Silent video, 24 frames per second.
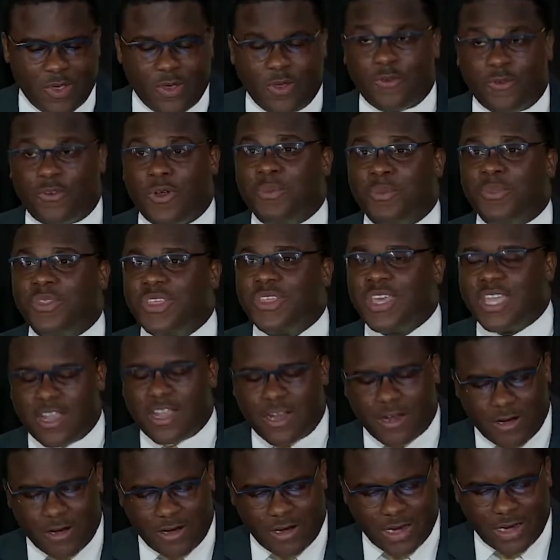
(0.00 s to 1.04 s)
From
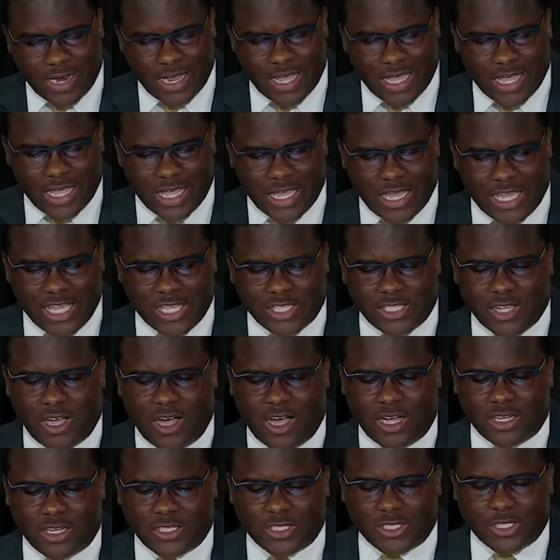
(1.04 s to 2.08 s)
there, he
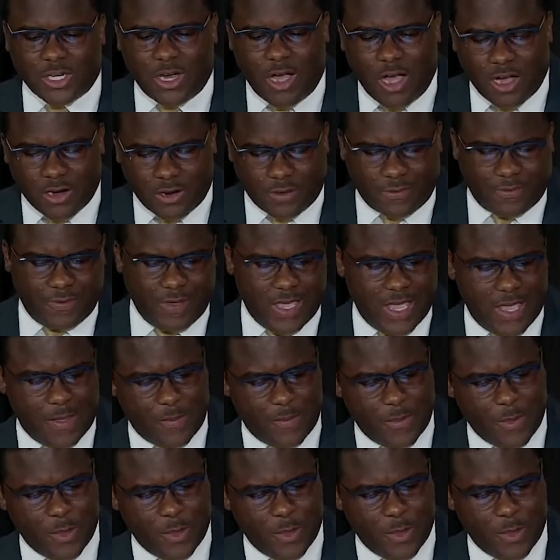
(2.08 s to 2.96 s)
taught geography,